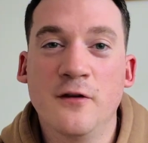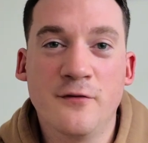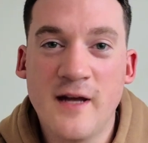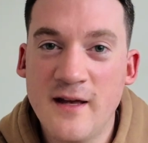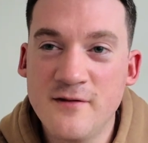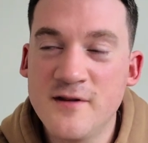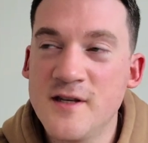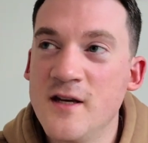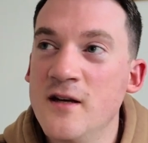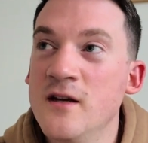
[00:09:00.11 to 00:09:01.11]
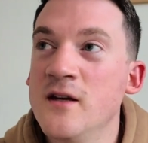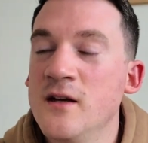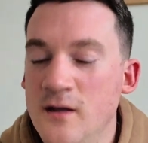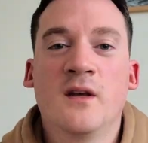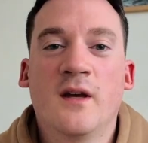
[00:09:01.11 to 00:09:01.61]
Lufthansa,
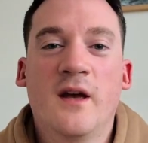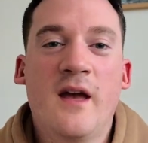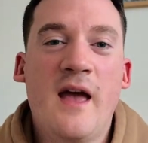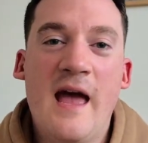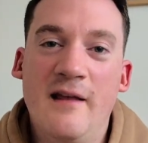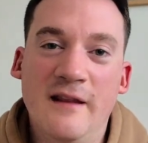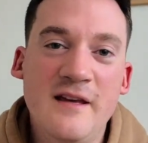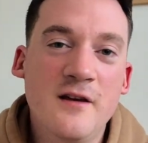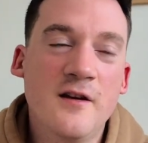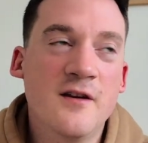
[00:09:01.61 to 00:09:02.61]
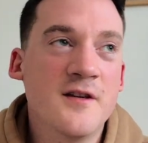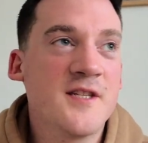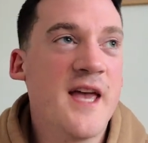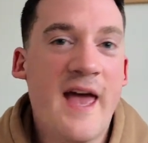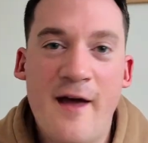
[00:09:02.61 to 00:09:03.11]
Aer
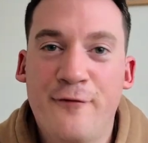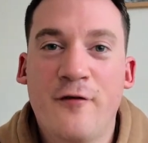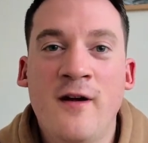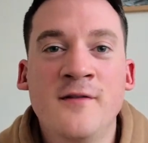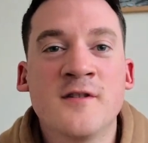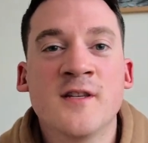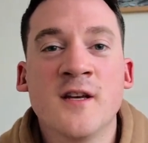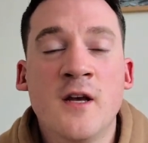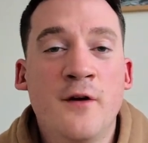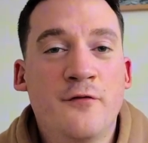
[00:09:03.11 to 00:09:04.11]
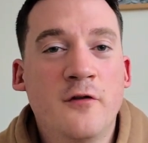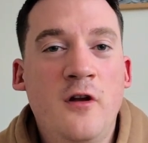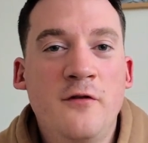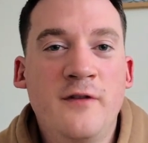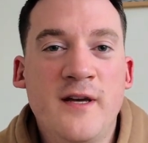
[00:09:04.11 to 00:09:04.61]
Lingus, Air France, for a
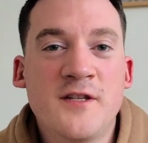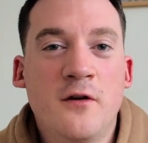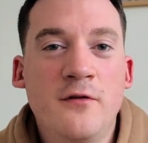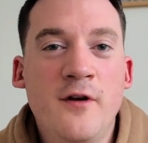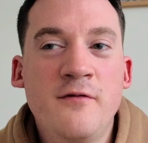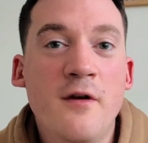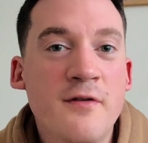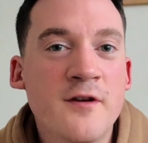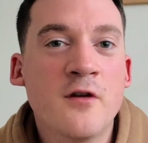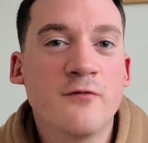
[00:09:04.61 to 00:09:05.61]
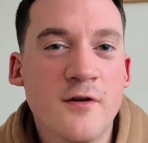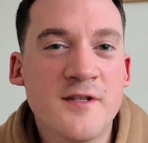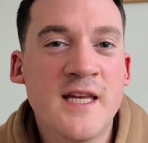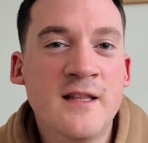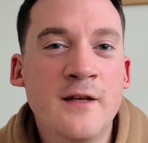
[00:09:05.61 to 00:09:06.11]
lot of these, although they don't
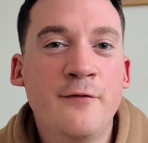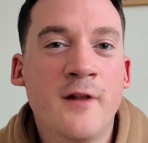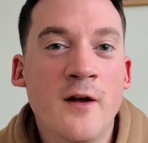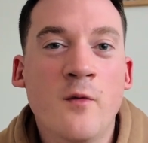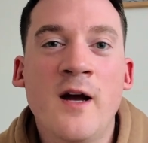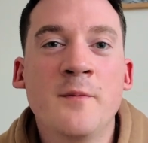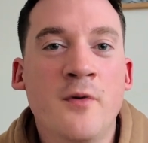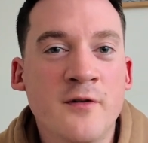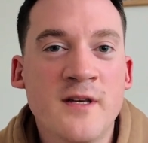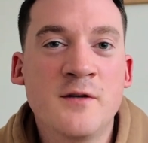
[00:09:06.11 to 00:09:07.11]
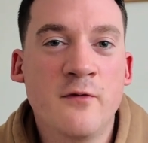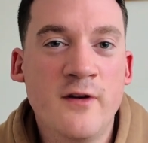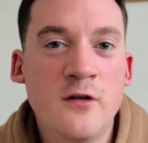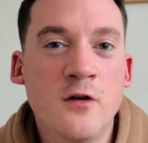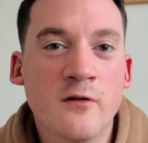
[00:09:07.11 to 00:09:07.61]
routinely fly wide bodies
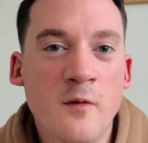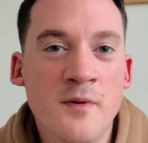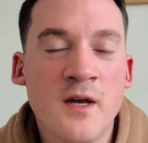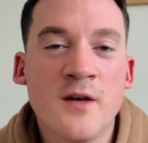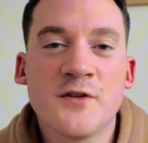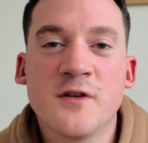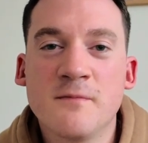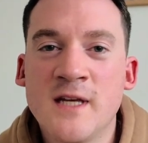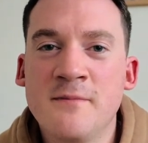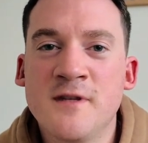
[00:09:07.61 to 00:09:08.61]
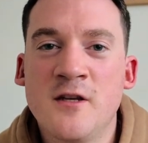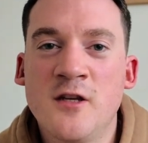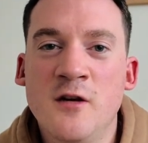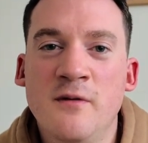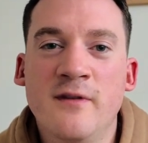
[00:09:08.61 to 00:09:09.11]
within Europe, sometimes they
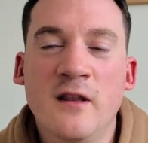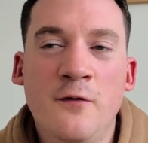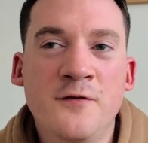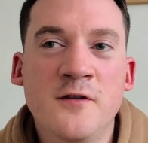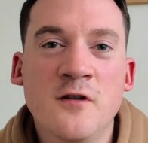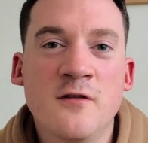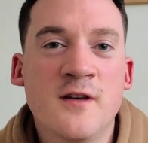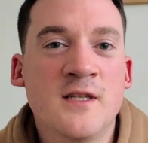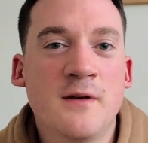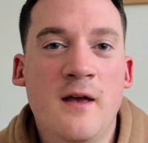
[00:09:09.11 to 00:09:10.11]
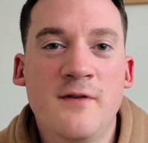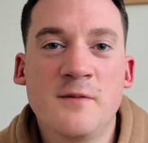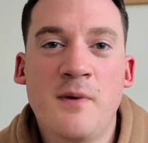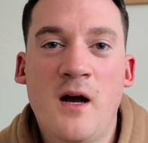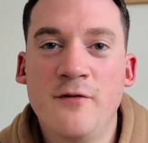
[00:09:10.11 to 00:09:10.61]
do, and they'll often do this if
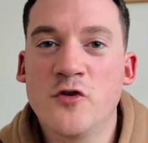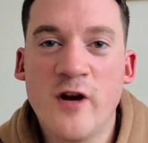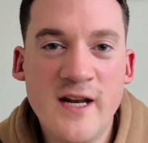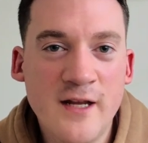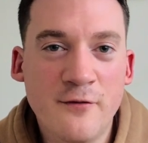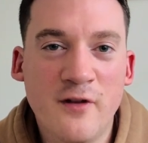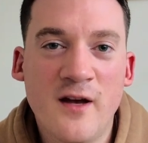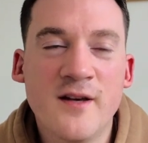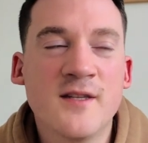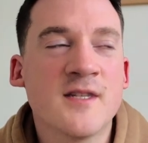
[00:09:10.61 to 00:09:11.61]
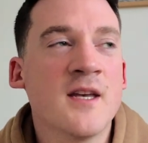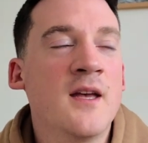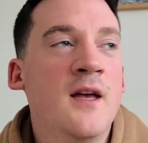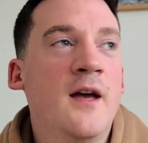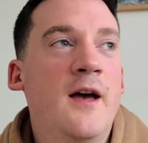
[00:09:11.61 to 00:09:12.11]
it's part of a training flight.
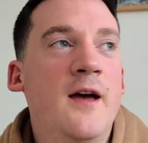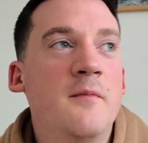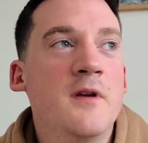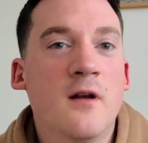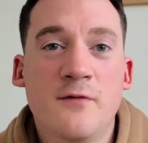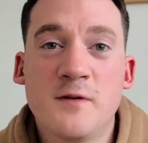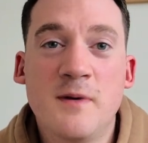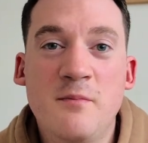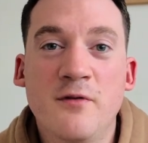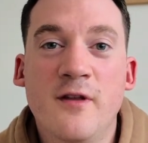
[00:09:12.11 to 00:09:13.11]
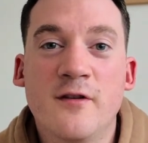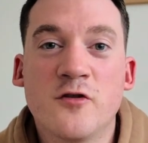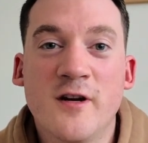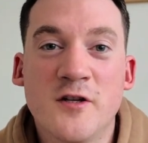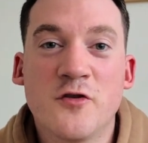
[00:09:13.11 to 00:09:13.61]
If there's people that they're
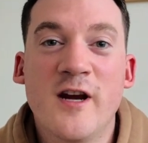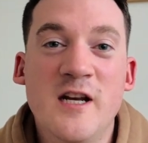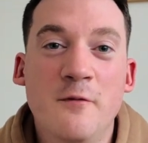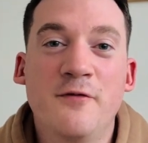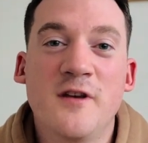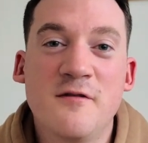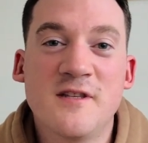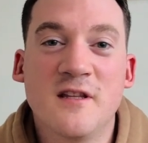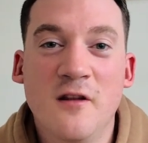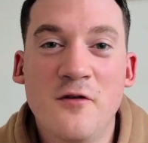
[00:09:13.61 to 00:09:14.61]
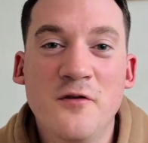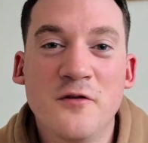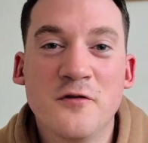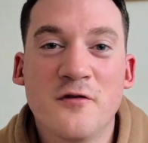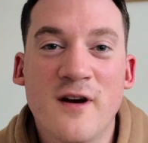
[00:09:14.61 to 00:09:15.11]
trying to train up for using the long
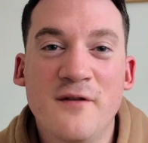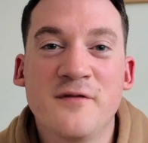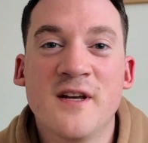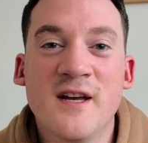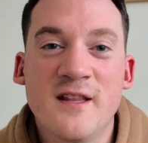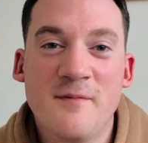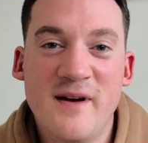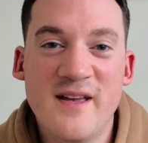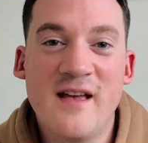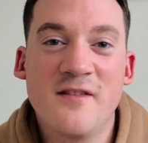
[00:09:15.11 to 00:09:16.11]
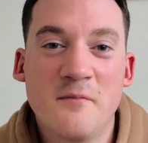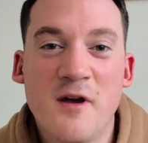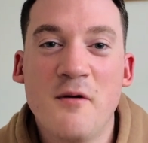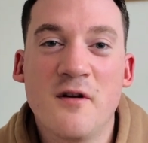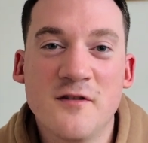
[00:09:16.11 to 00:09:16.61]
haul craft, they might get them
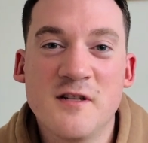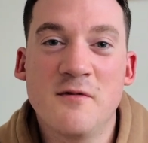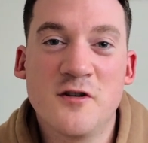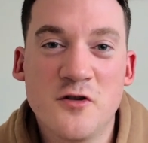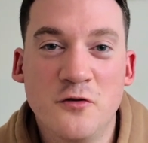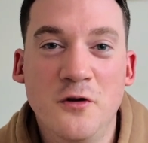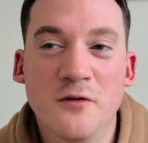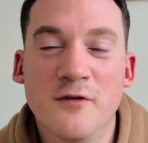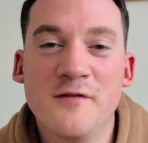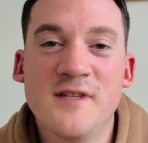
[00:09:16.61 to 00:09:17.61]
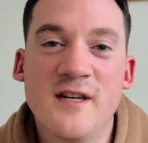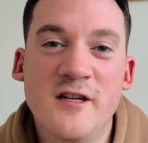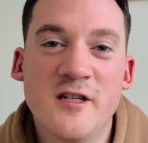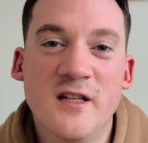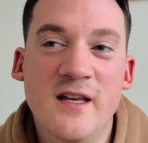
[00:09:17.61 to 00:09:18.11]
going on some of the short haul routes
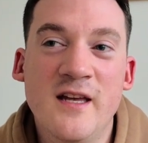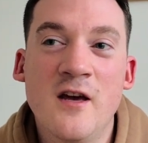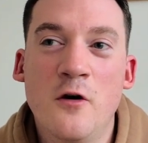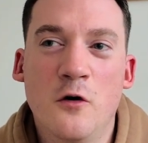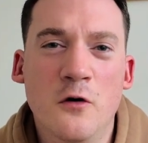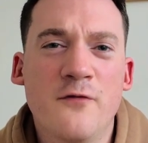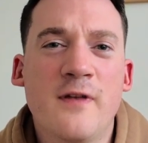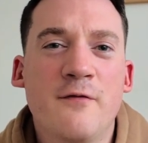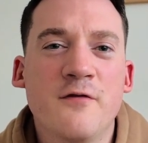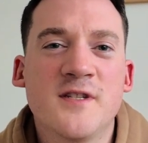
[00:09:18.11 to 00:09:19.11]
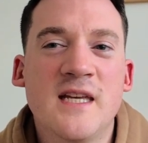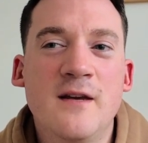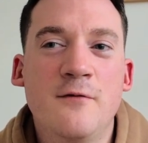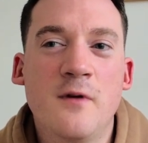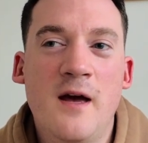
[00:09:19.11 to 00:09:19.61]
initially, or if they've
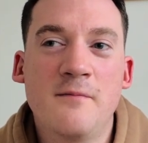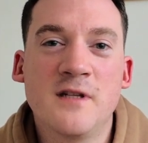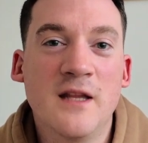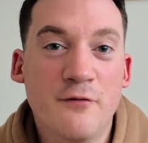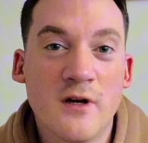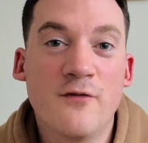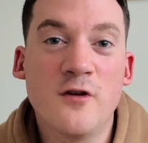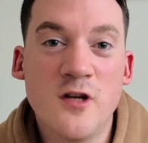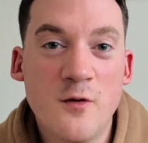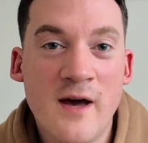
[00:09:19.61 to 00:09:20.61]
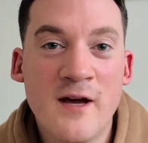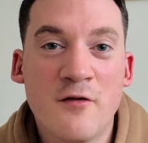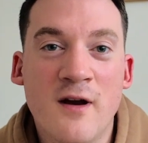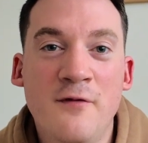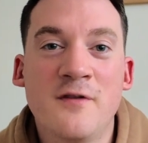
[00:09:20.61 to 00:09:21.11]
received delivery of a new
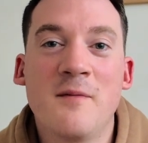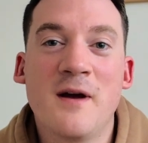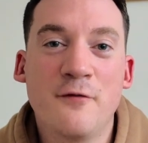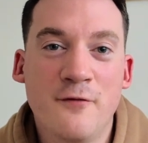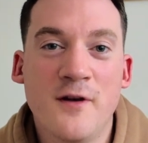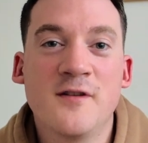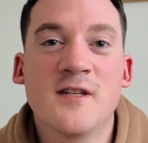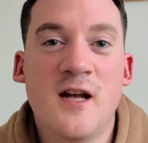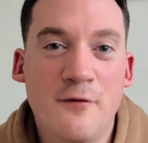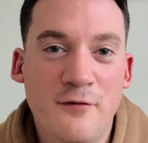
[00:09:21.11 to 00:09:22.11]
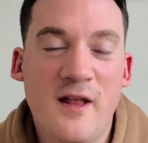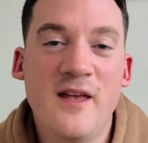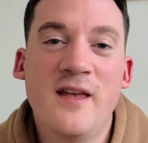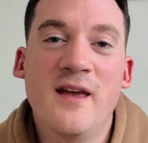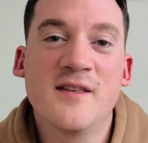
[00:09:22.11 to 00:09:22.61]
aircraft, they might first start
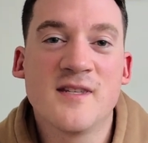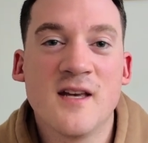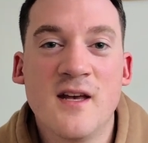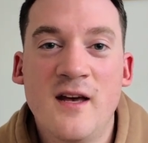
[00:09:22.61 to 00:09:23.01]
flying it